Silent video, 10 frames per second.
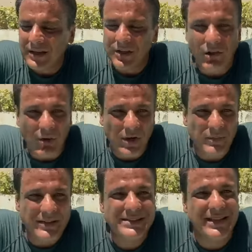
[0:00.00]
you know, I want
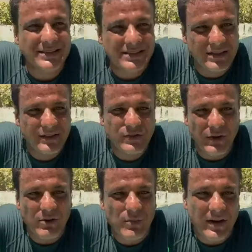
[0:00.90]
to be sensitive
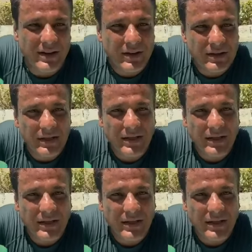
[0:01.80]
to everybody,